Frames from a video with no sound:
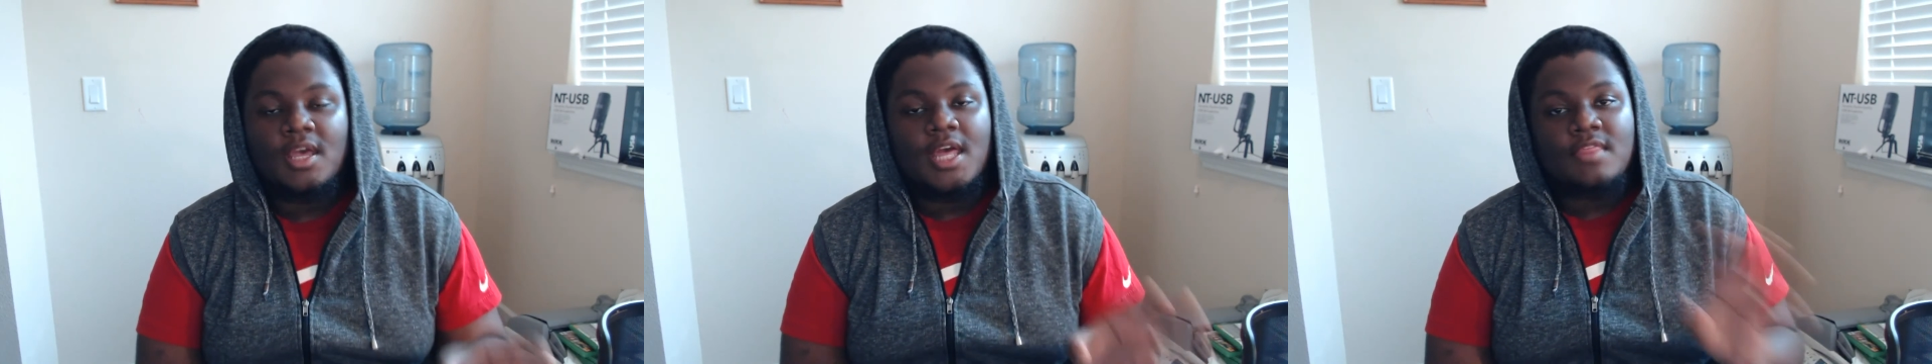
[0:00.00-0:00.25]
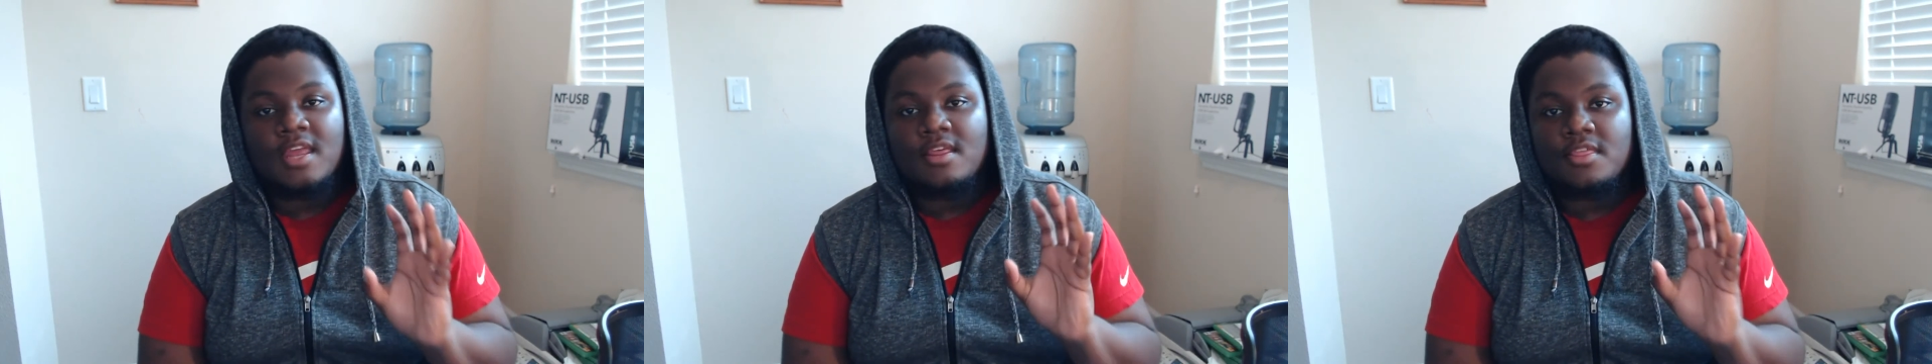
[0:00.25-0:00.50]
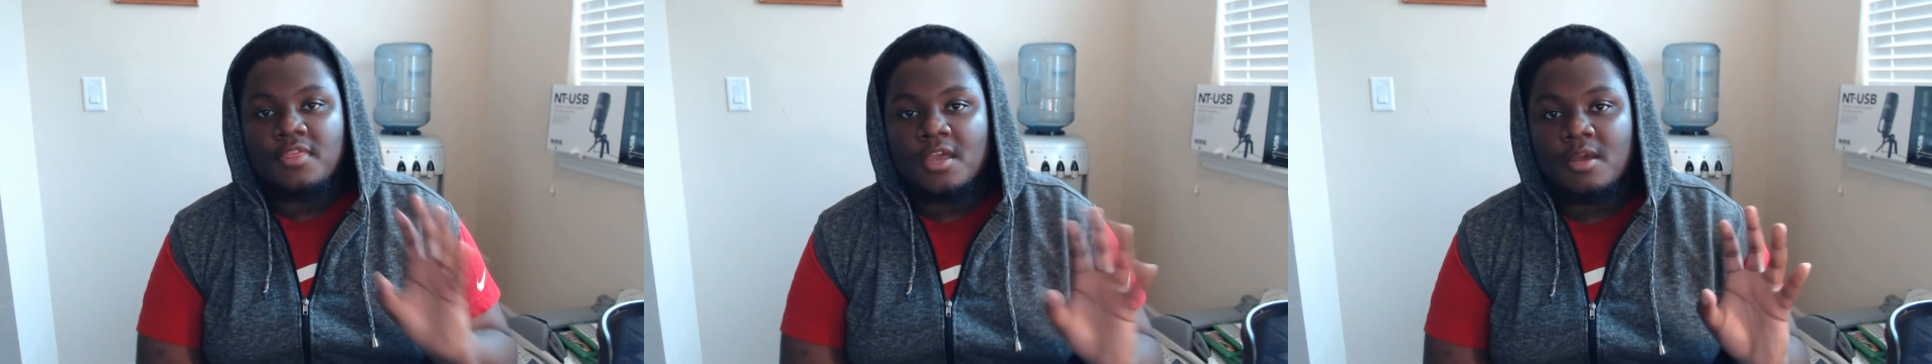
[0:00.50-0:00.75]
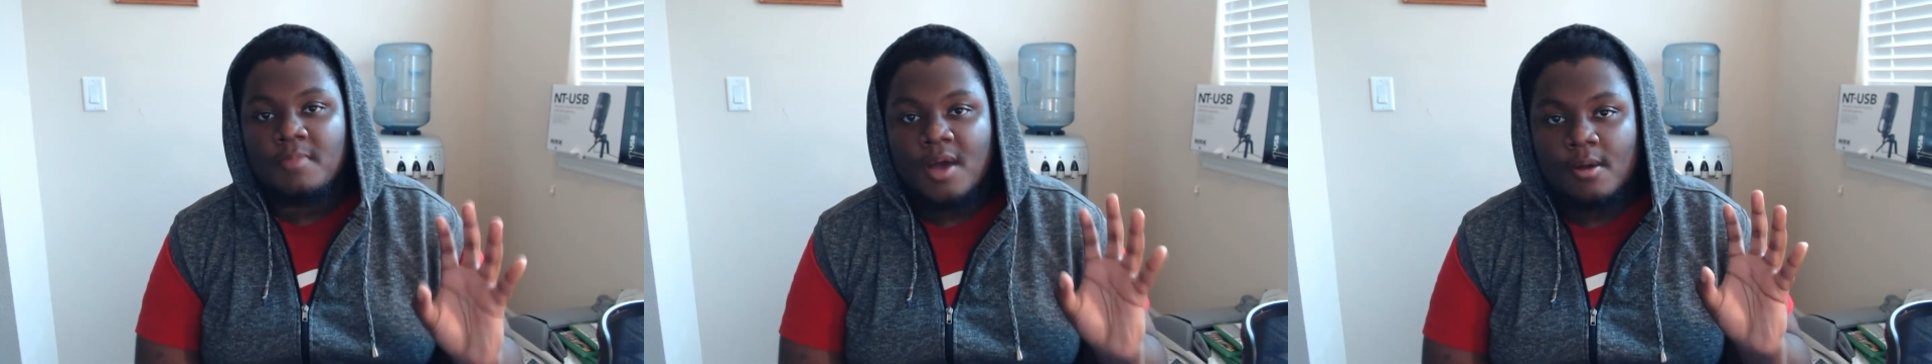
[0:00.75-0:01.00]
They didn't think
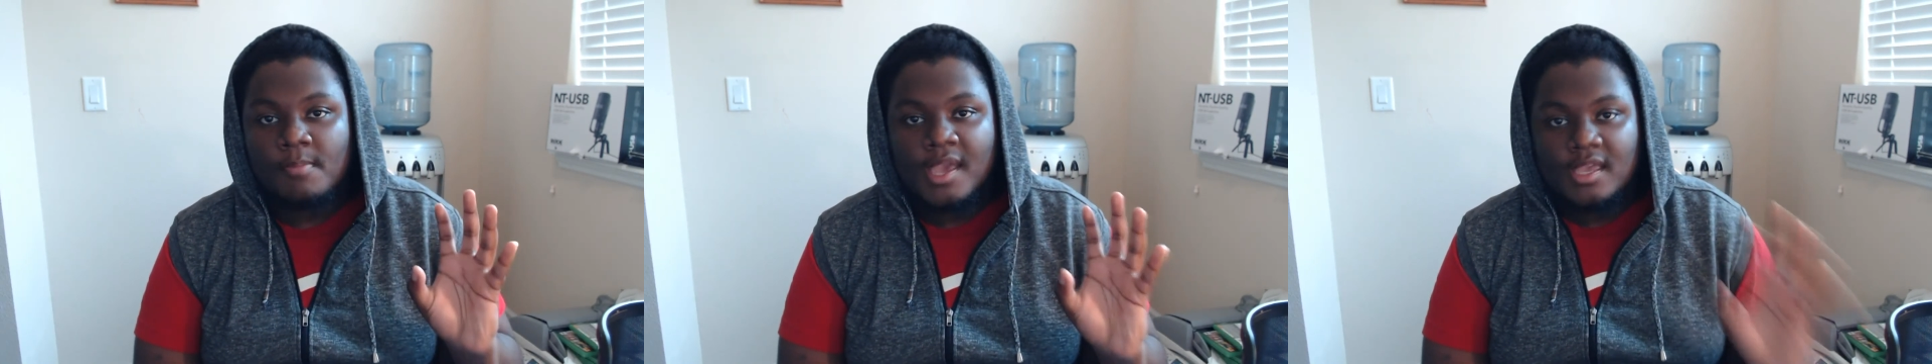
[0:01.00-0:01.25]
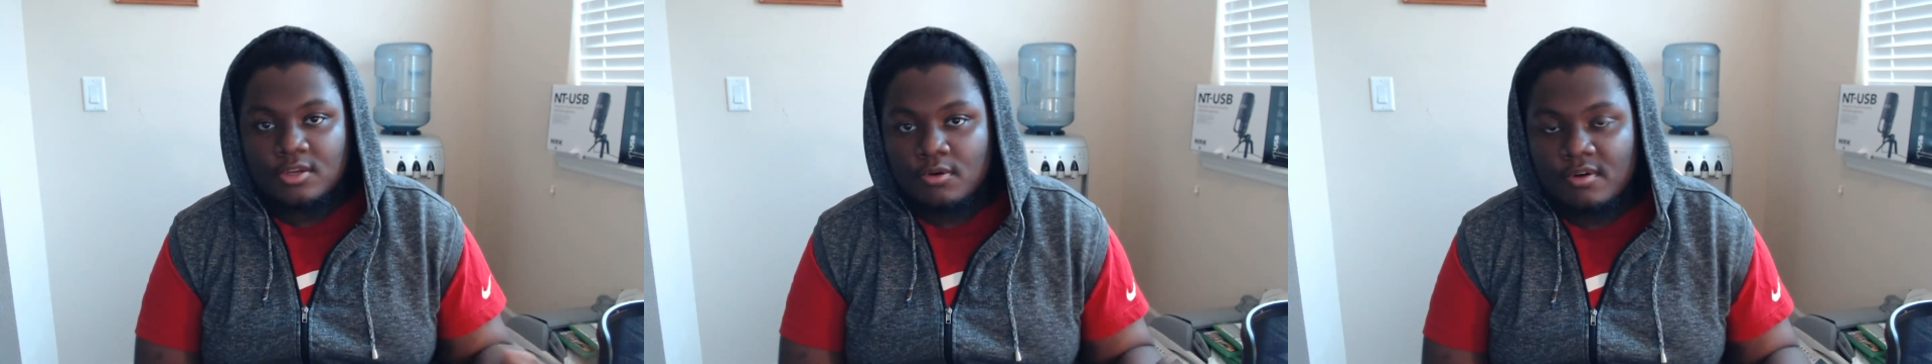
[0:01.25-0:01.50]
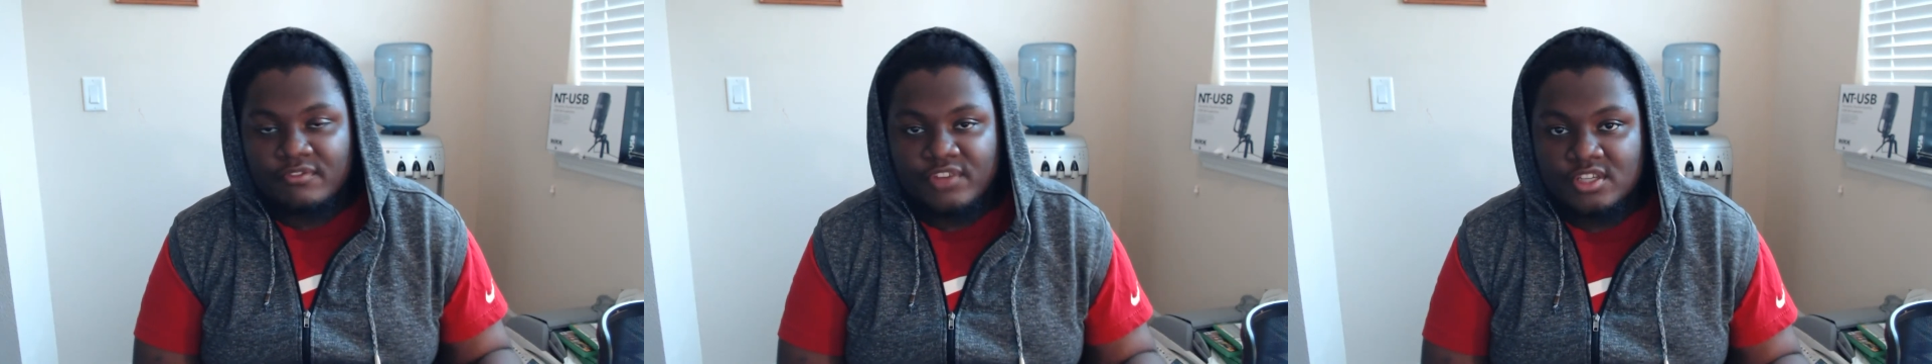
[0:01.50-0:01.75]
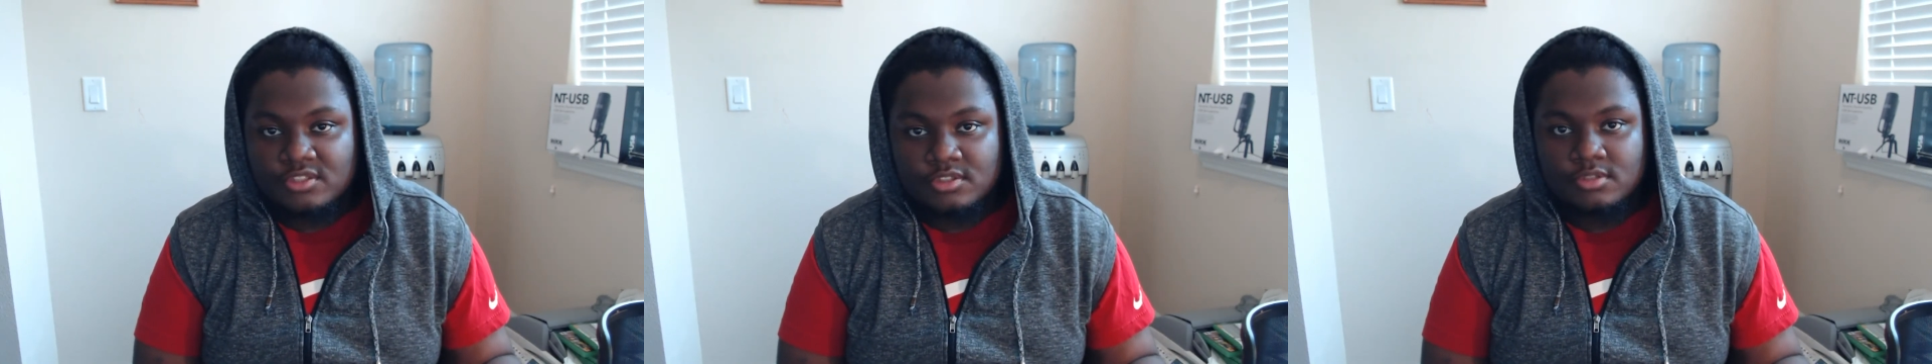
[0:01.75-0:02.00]
about making no
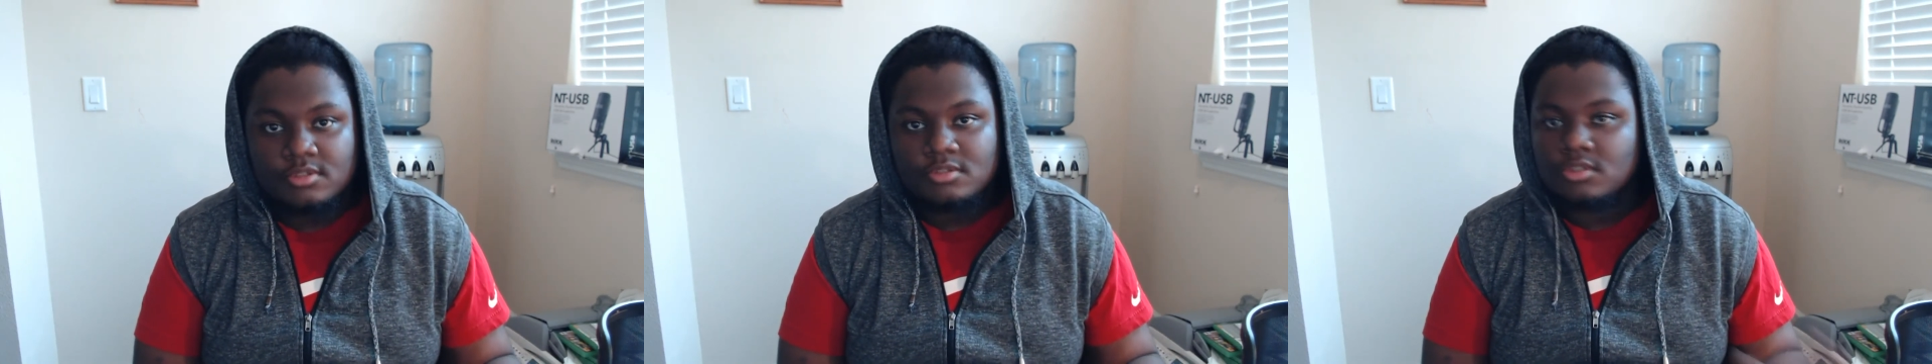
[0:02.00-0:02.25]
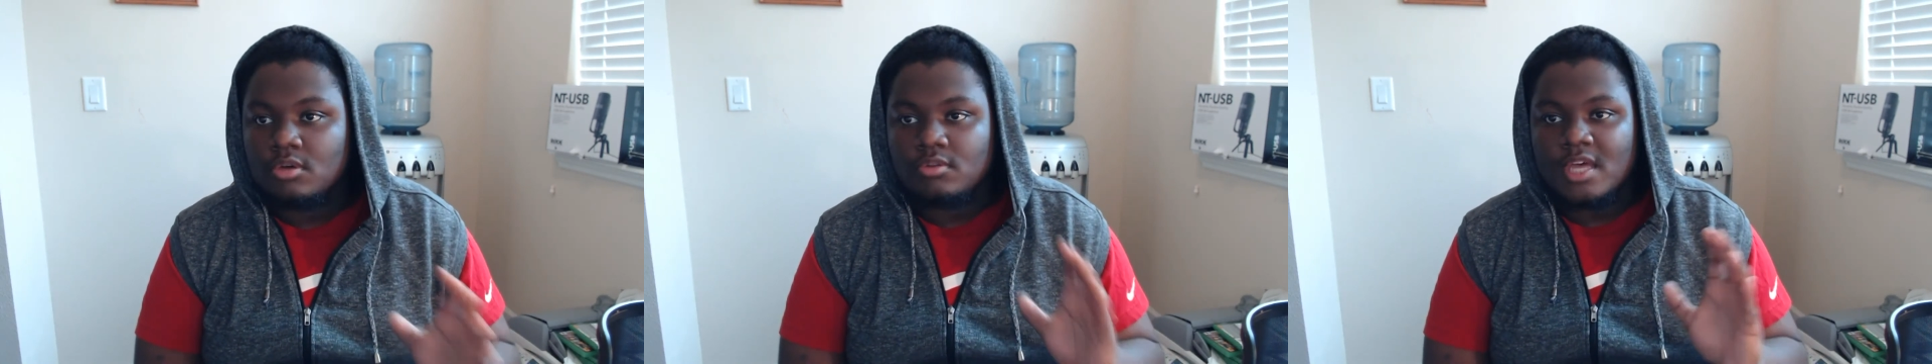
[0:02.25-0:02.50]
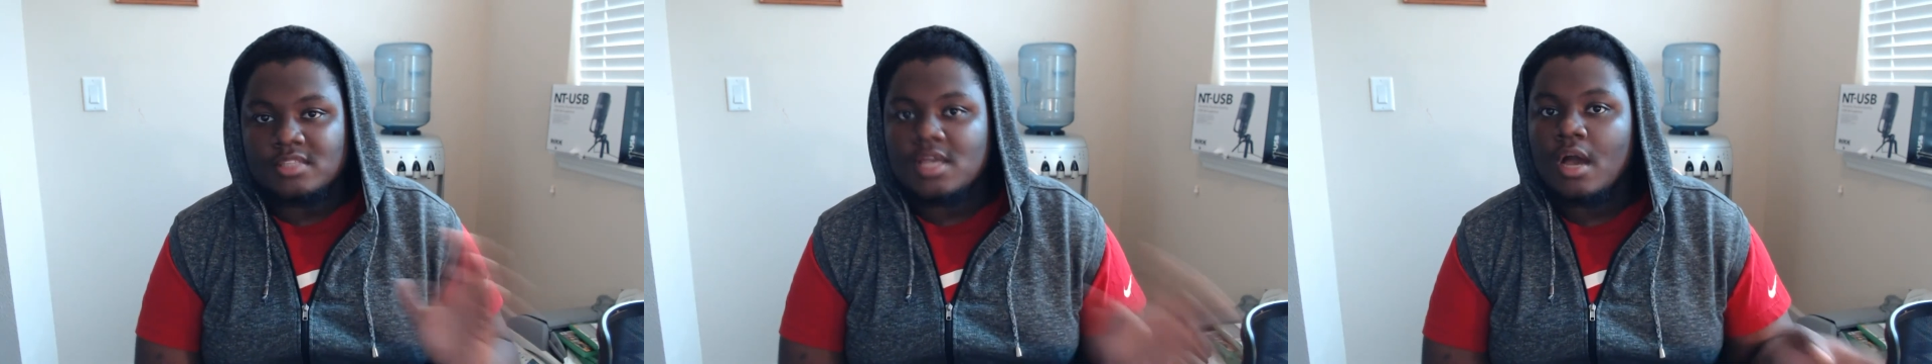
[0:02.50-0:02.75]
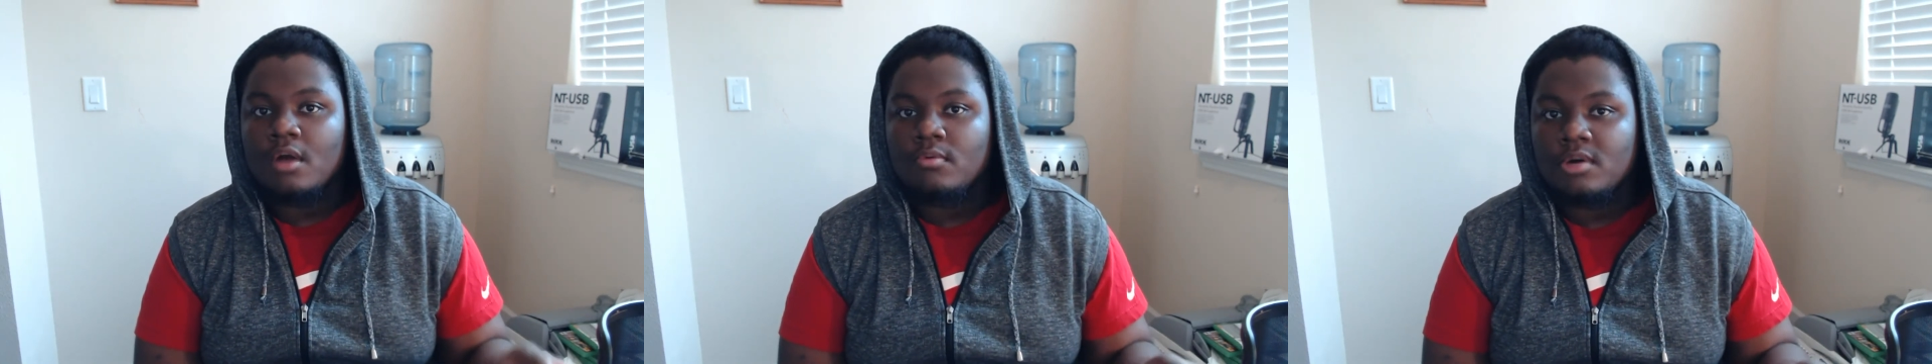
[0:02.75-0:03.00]
Avengers. That's
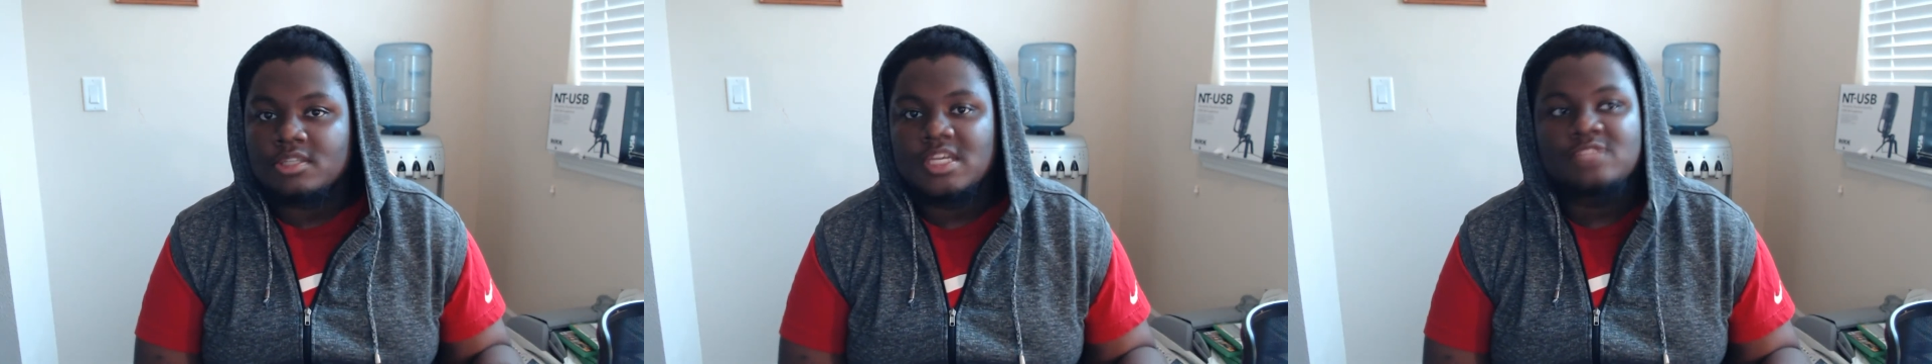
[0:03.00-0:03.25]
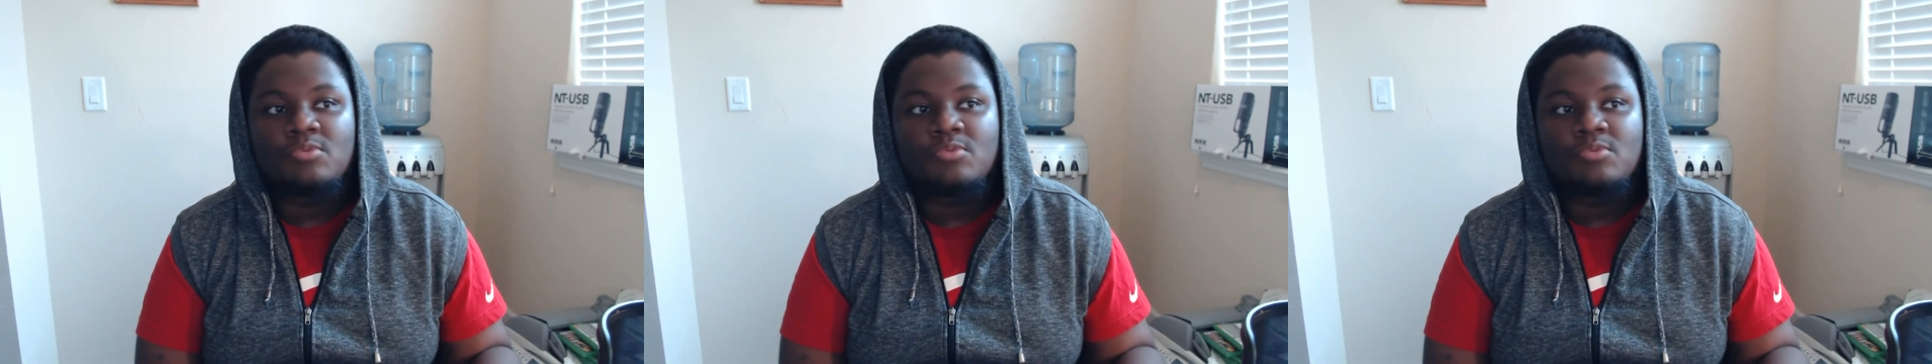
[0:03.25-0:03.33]
how it was. That's